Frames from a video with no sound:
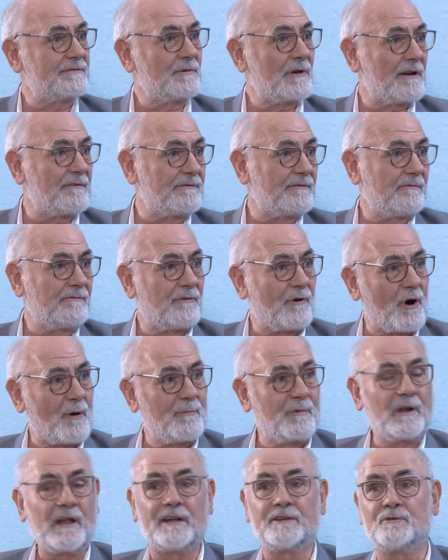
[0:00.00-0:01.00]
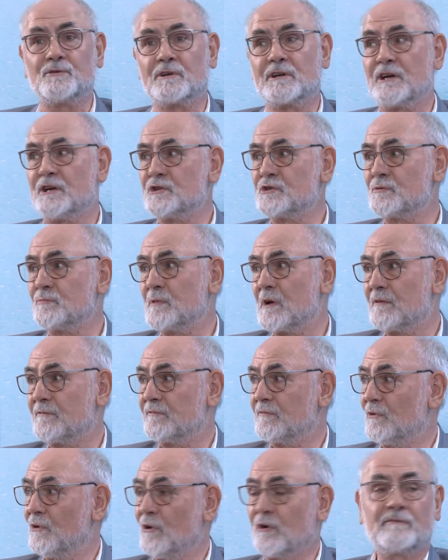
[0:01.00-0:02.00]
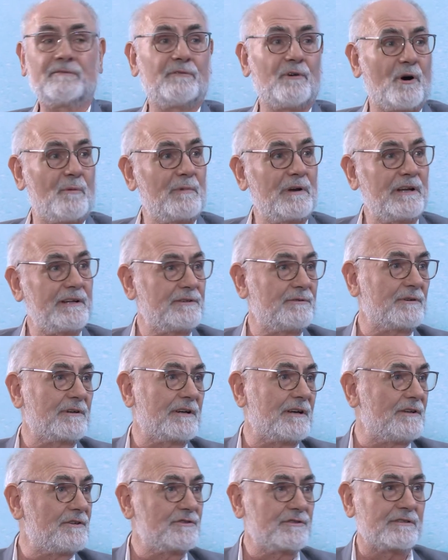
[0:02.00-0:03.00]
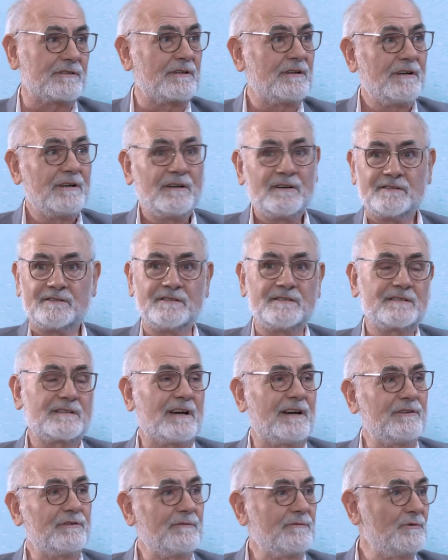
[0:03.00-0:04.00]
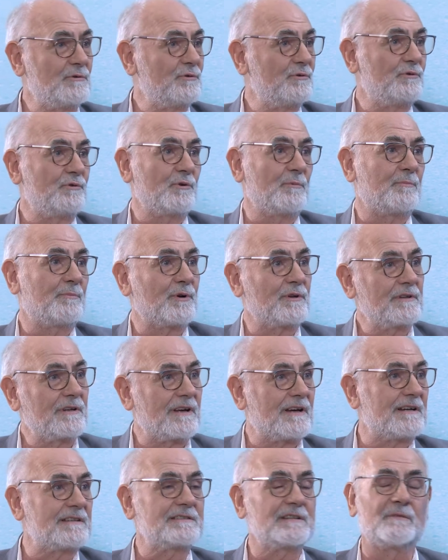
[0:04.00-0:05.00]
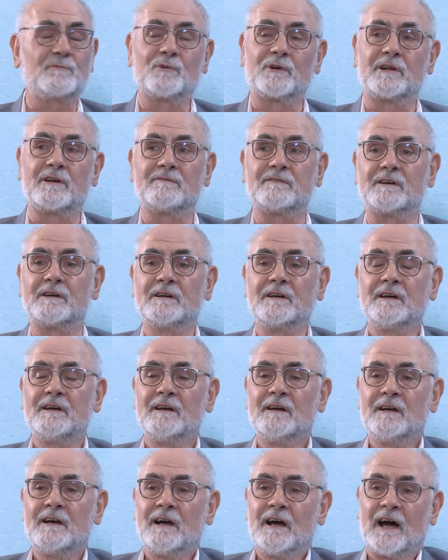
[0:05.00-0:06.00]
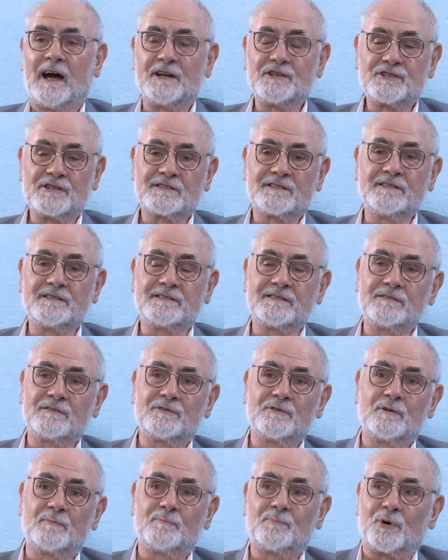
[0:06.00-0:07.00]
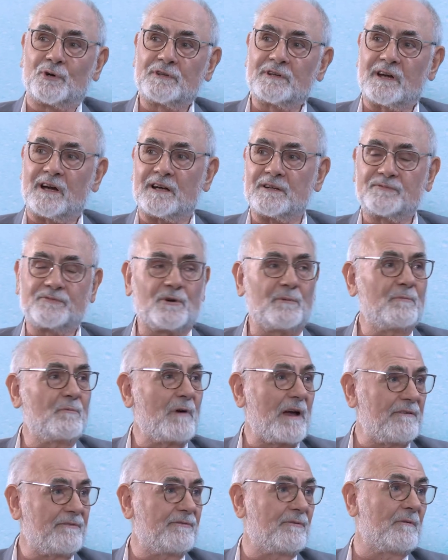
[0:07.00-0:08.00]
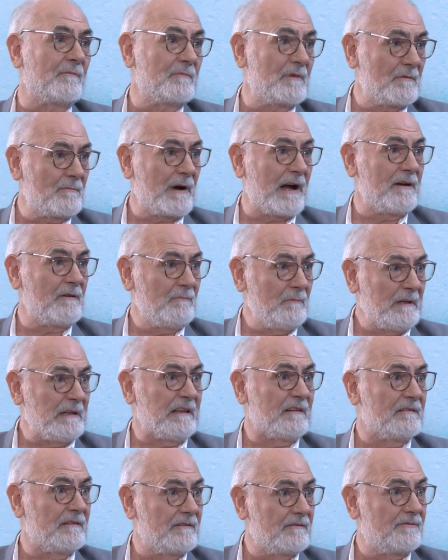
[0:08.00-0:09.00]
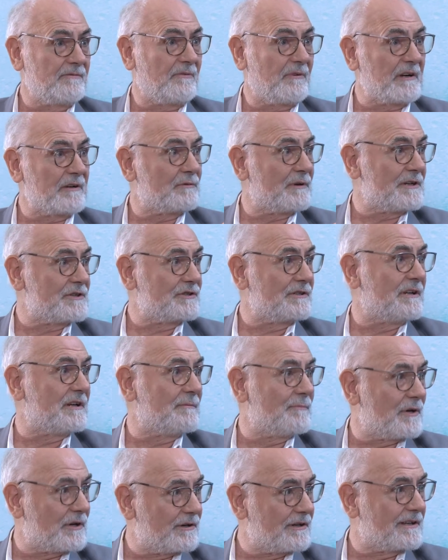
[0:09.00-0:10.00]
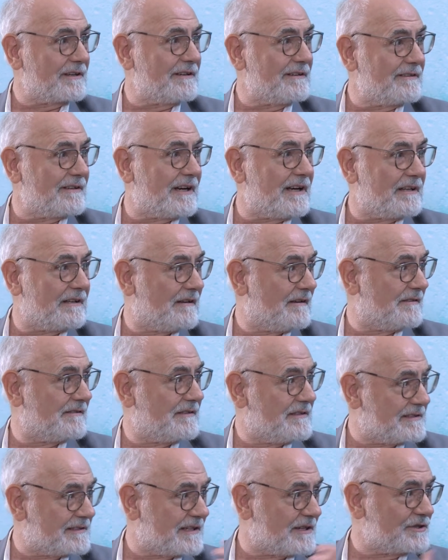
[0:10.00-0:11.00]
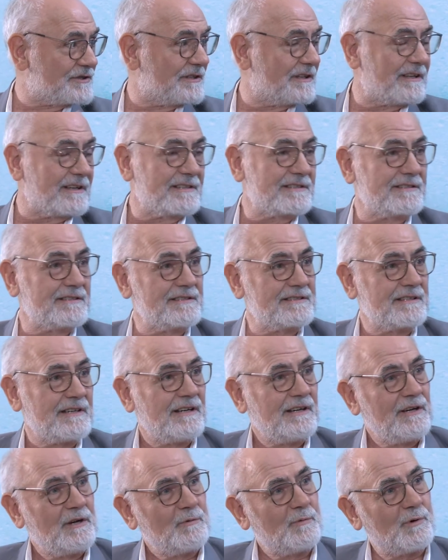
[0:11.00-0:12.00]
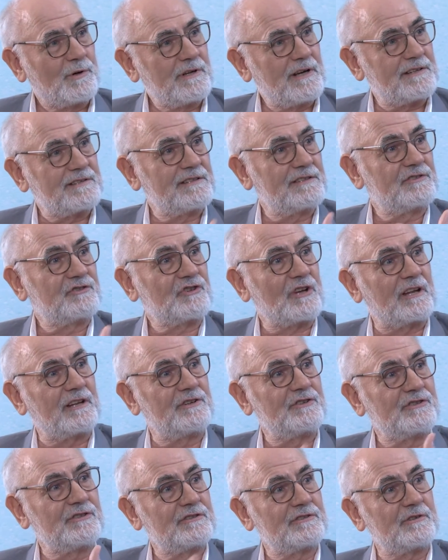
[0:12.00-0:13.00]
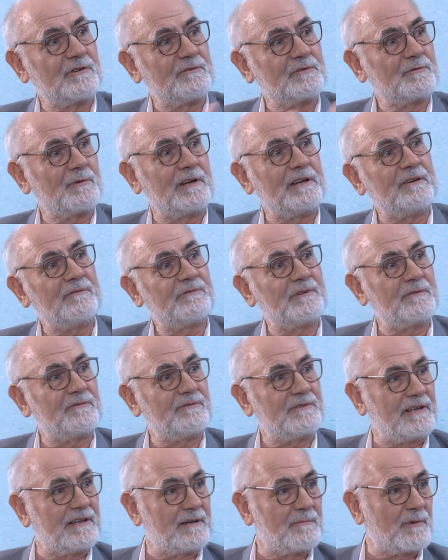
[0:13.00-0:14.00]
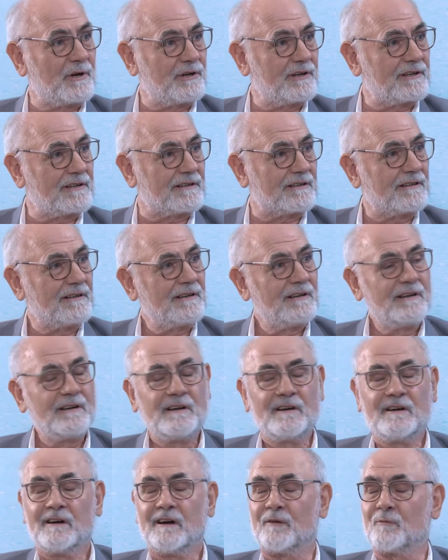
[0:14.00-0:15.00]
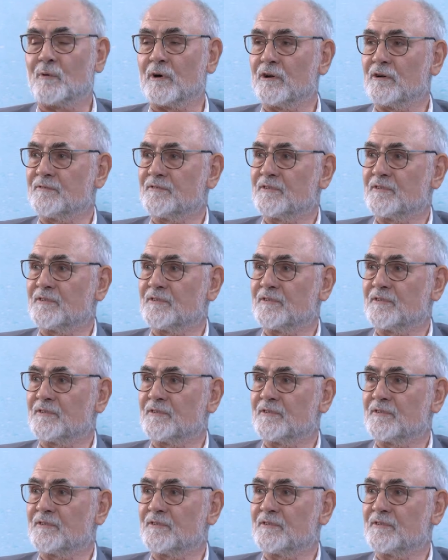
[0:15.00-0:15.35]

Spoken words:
have formal education, we have non-formal education, this kind of YouTube podcasts and whatever. I just listened to a podcast from WEF, from the Environmental Federation in America. They had a discussion like this. What are the challenges of 2050 in America? And one of the